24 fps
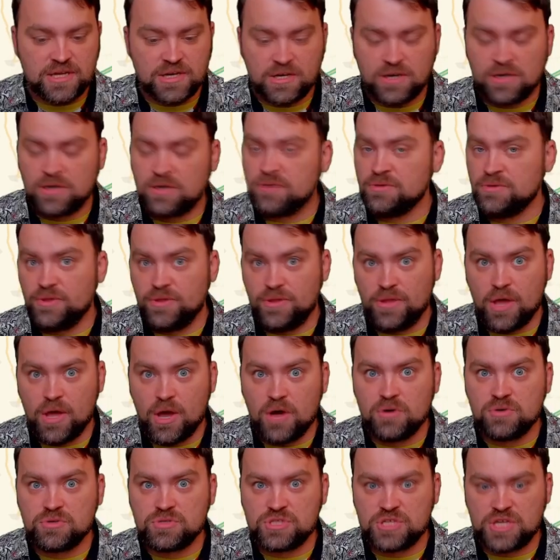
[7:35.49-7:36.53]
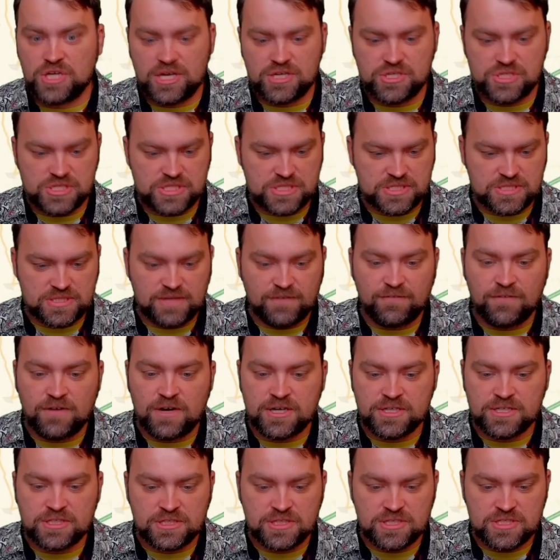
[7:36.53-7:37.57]
Here, no changes. The
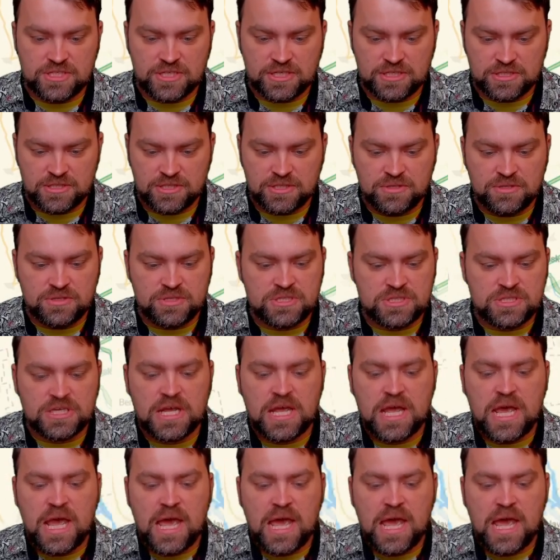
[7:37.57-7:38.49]
fighting is continuous.